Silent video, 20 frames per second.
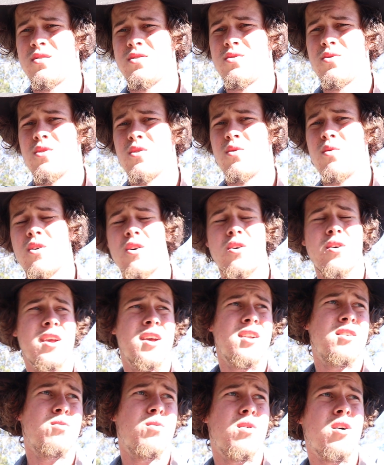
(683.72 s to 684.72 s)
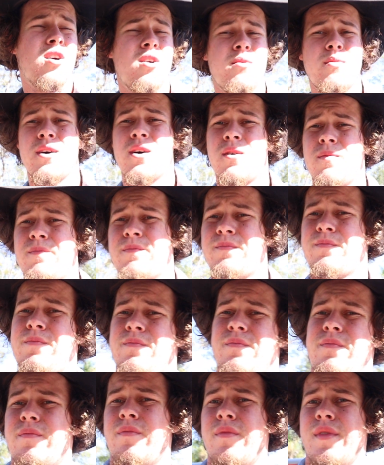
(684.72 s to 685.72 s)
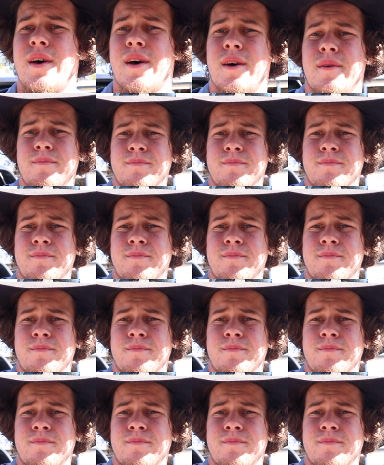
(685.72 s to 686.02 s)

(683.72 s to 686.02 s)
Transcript: I still got a while yet to worry about. Yeah,